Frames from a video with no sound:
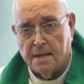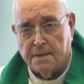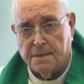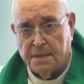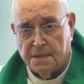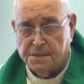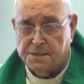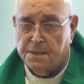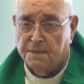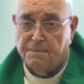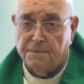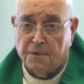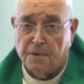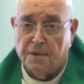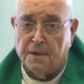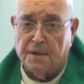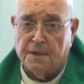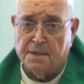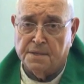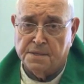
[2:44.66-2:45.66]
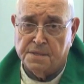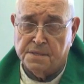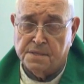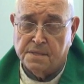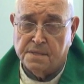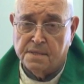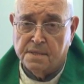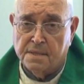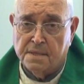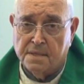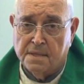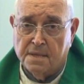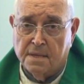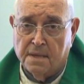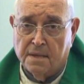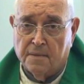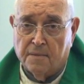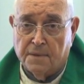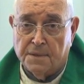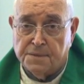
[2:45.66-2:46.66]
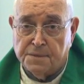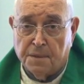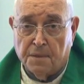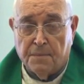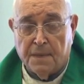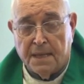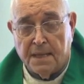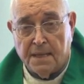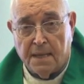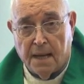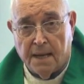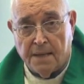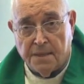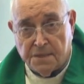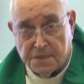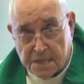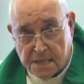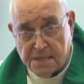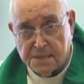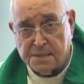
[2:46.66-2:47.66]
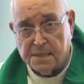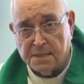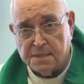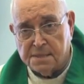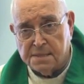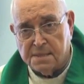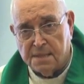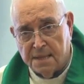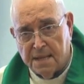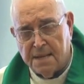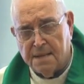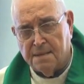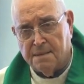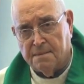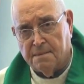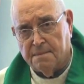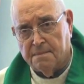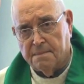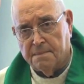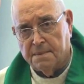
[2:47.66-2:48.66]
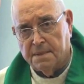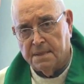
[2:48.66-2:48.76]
This, of course, was the way Jesus lived,